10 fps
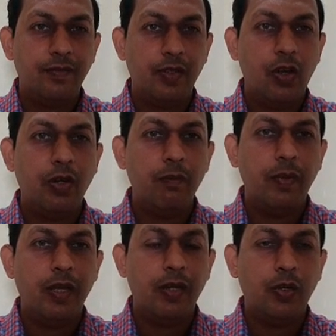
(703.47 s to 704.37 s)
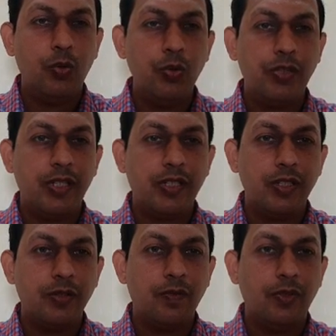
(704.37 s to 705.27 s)
or two
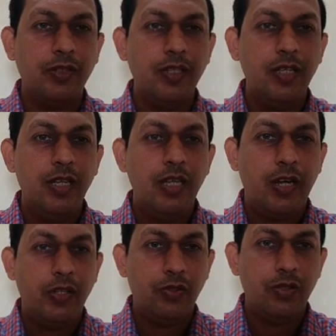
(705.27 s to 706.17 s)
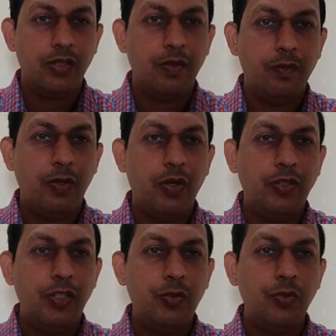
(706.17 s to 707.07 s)
structures for the resonance, because
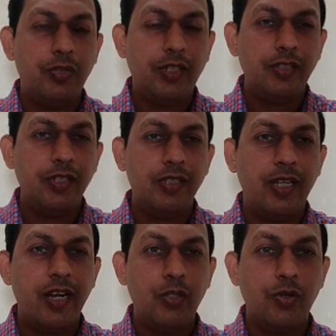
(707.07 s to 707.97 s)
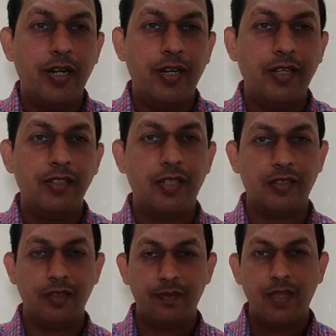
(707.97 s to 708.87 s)
these two structures are resonating
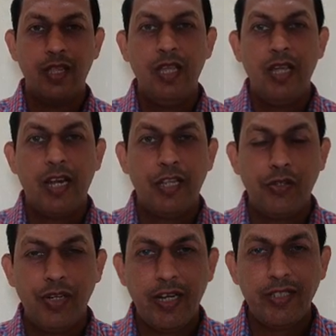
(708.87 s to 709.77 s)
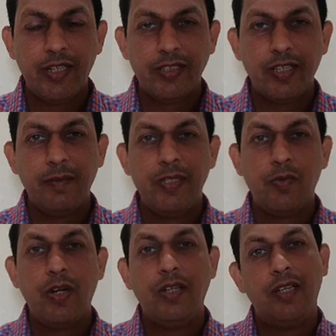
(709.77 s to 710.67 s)
structure. Resonating structure means
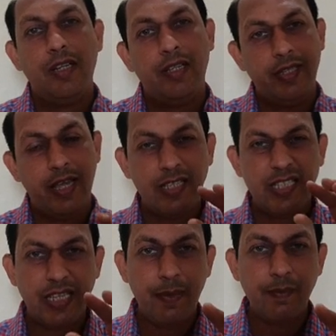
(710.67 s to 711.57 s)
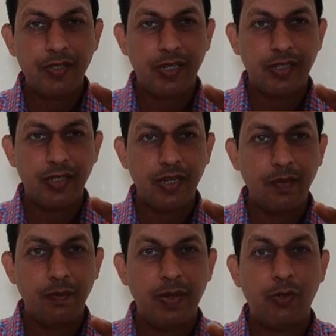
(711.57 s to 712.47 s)
what? They are same structure
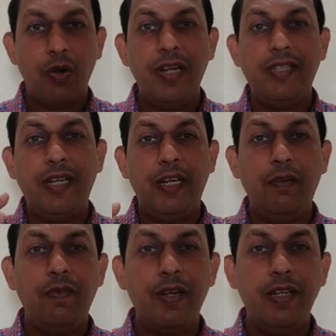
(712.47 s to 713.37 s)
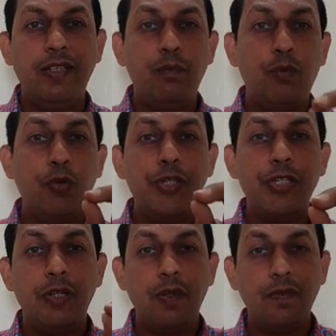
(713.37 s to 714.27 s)
but only they differ in the
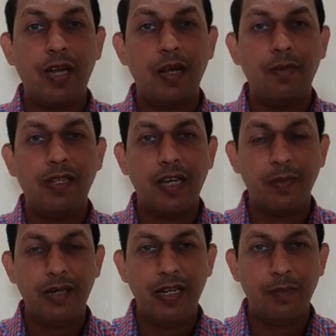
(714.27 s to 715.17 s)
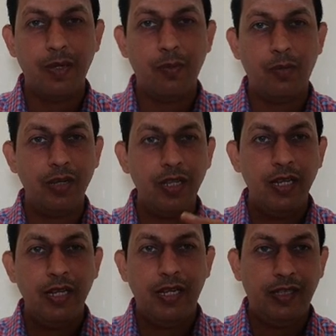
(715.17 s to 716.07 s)
position of carbon-carbon double bond
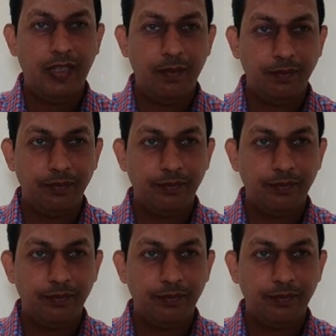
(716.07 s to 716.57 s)
in them.